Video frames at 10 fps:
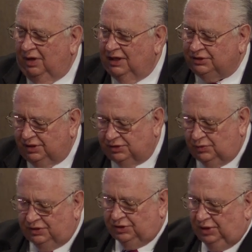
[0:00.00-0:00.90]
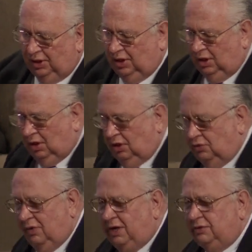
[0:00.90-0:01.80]
I want to ask you this question.
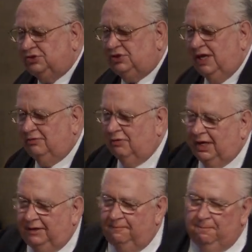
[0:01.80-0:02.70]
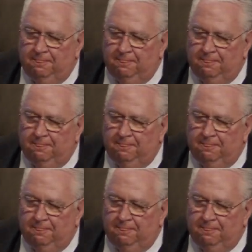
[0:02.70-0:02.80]
Do I understand right?